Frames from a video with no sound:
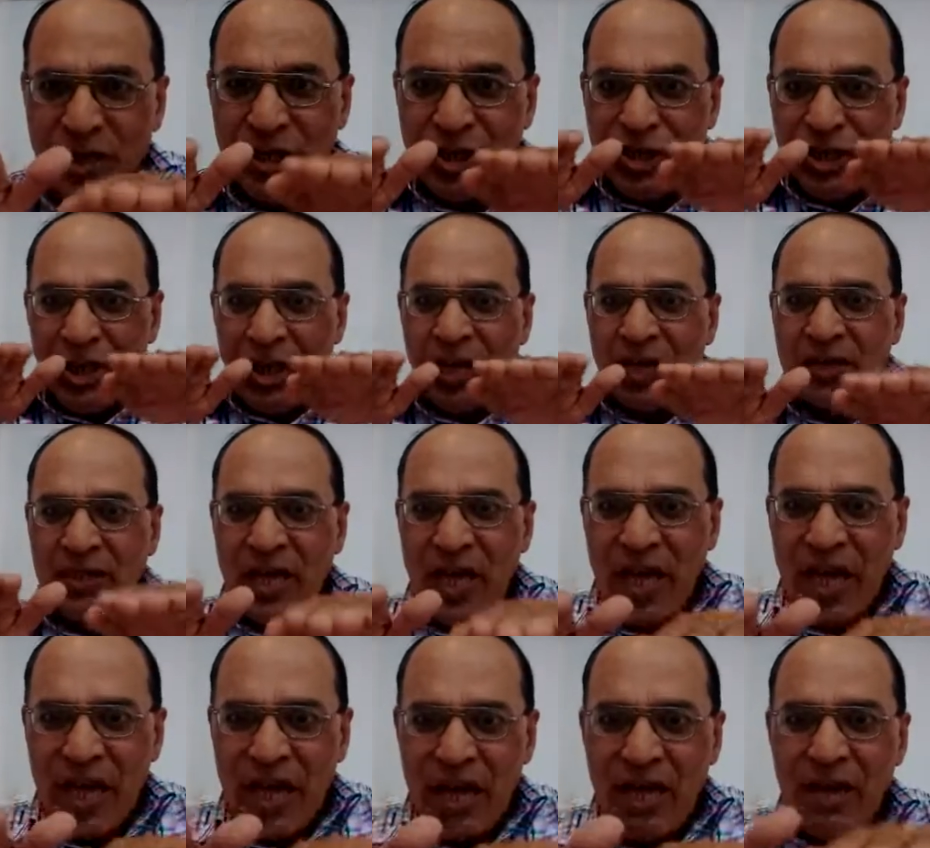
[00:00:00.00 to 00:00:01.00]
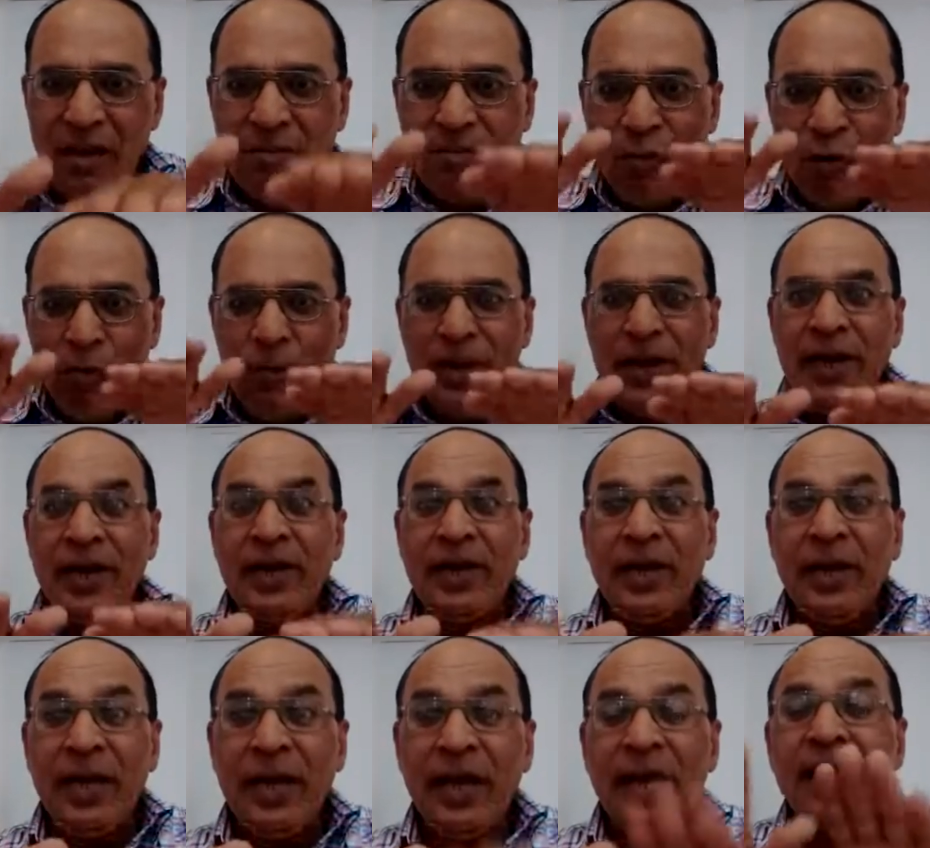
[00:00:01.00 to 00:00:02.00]
chalata,
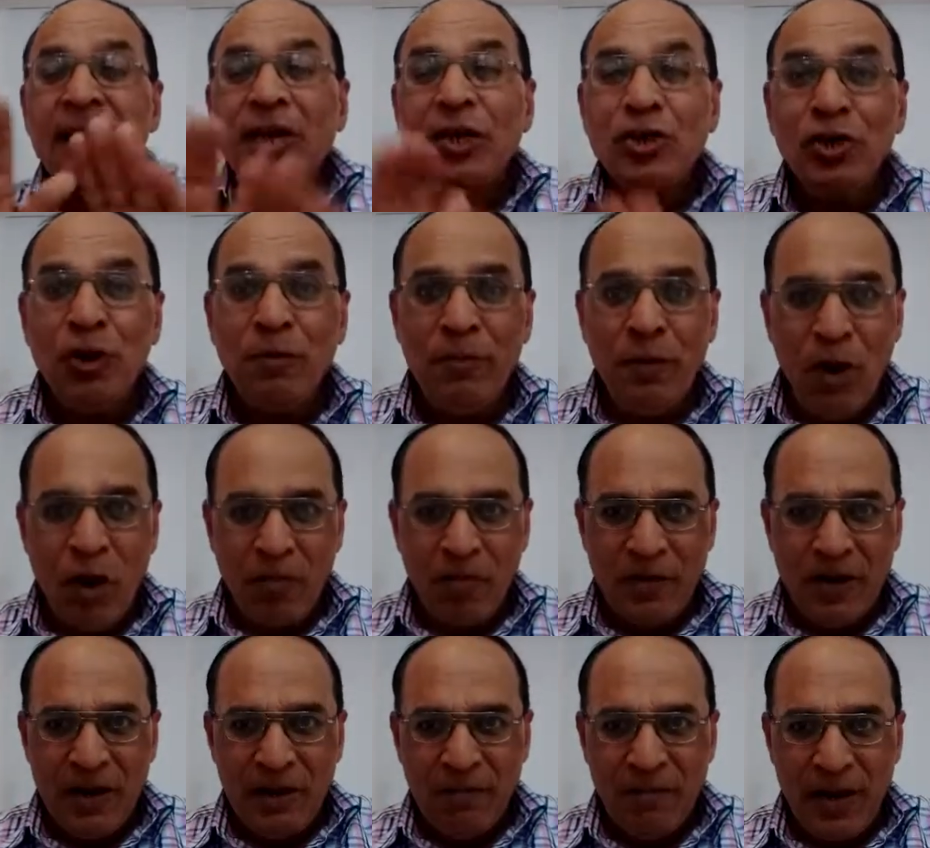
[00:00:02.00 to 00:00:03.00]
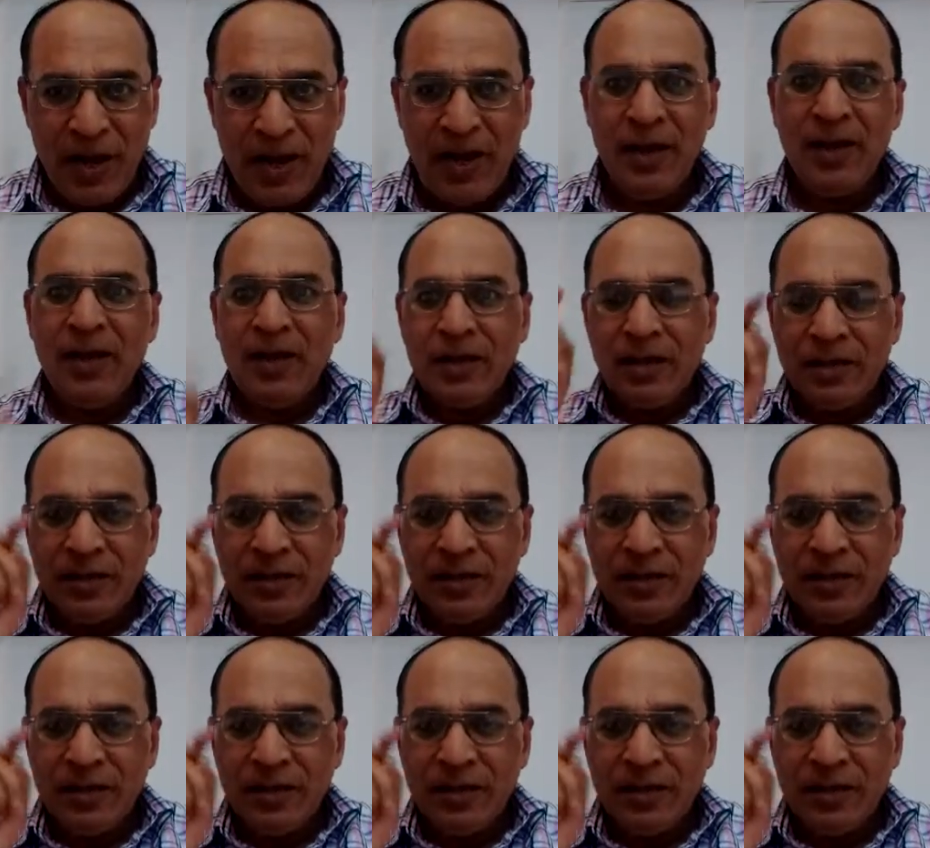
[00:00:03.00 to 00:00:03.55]
mobility should be optimal.